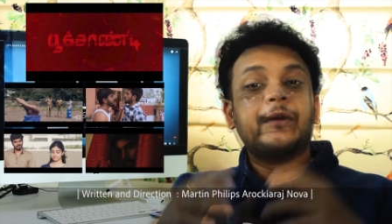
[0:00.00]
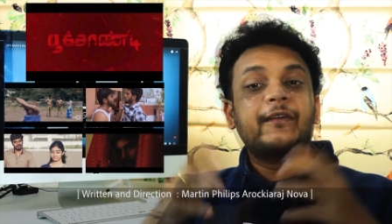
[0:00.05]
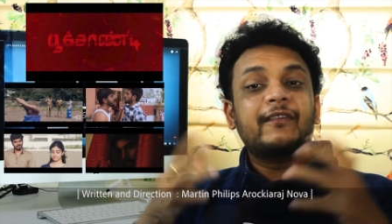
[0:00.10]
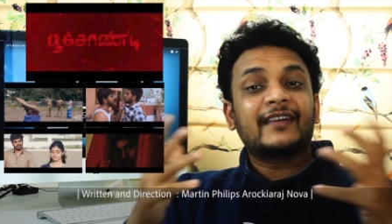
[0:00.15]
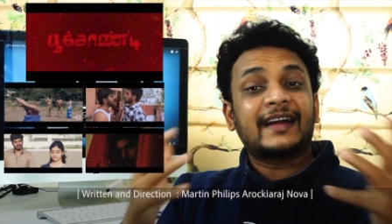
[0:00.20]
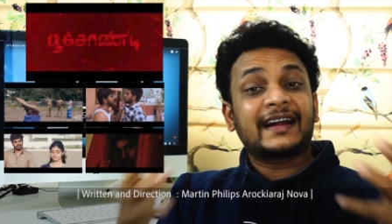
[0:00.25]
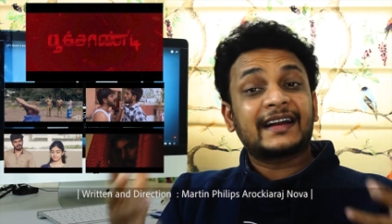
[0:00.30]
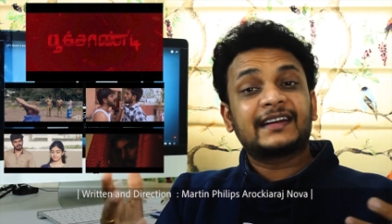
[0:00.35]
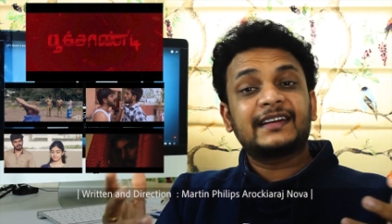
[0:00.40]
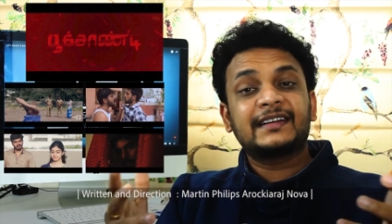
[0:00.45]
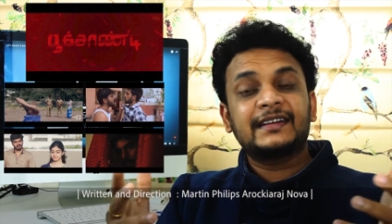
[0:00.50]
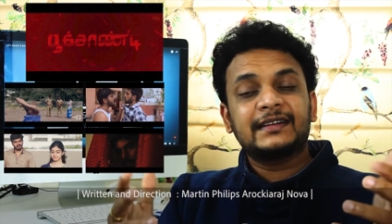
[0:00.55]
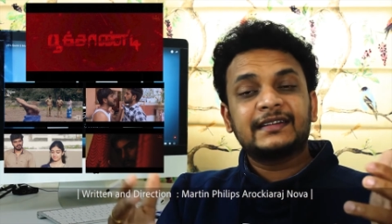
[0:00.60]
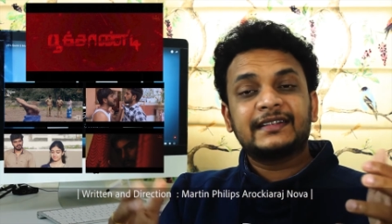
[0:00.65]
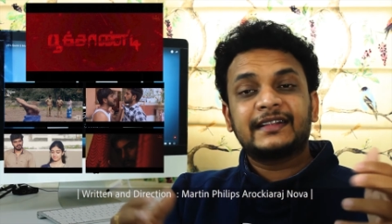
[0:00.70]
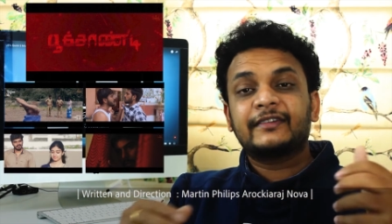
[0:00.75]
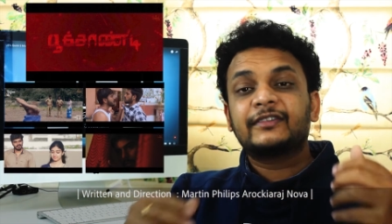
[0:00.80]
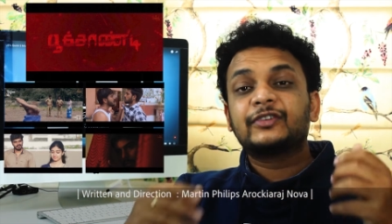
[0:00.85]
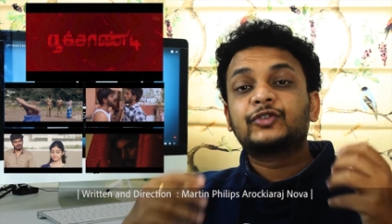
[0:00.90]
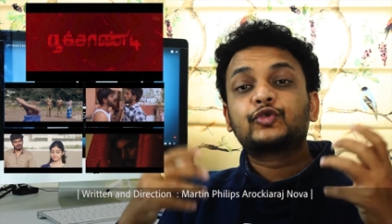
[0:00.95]
Frankly,
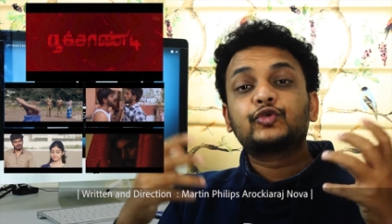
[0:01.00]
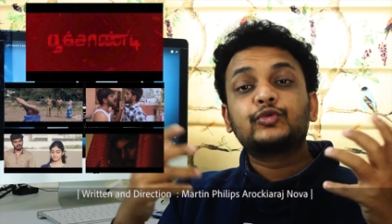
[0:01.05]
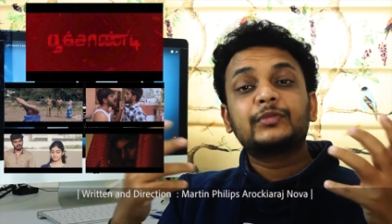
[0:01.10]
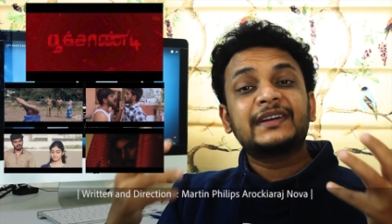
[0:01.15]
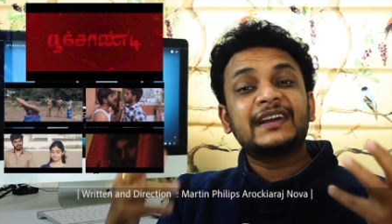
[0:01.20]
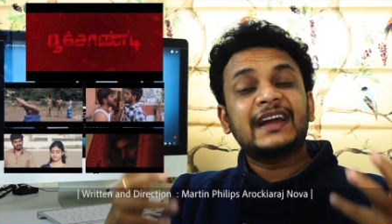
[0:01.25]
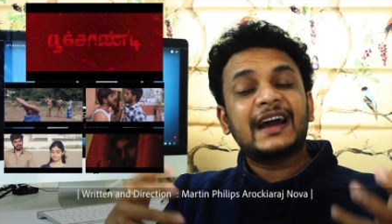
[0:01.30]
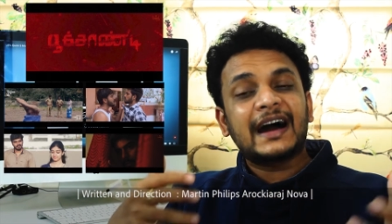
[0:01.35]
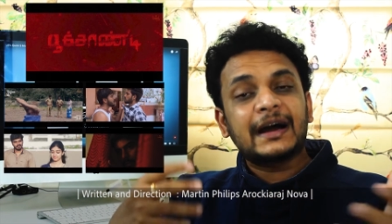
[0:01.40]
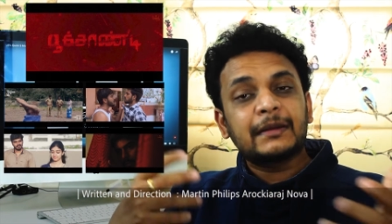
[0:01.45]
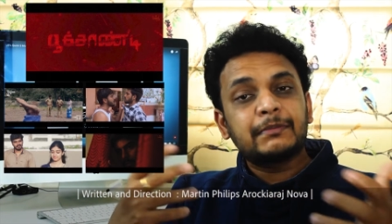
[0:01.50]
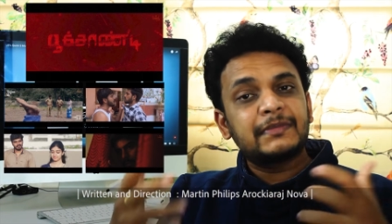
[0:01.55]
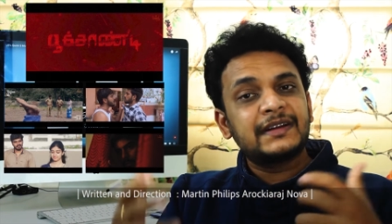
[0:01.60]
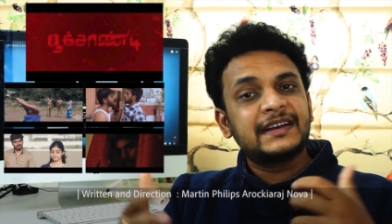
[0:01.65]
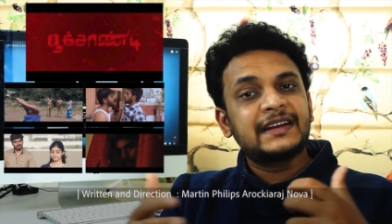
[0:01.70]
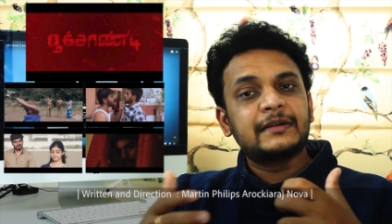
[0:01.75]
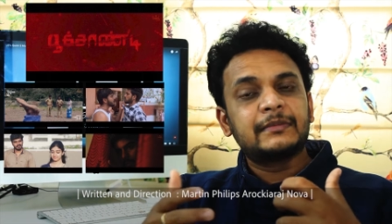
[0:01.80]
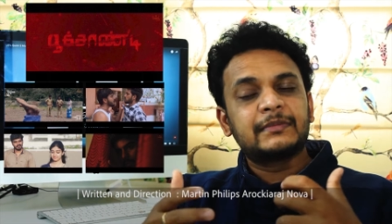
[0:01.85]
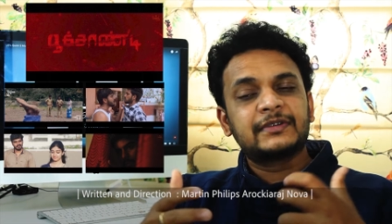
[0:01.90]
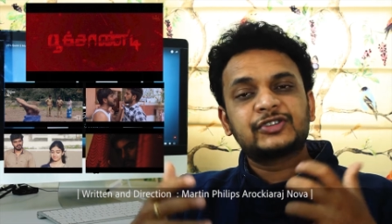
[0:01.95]
there were too many
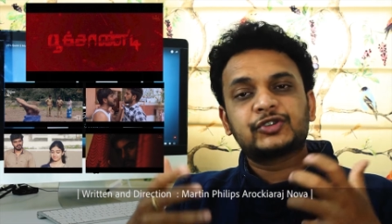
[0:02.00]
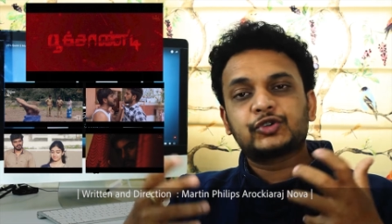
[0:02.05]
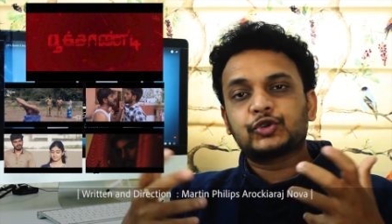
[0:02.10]
unbelievable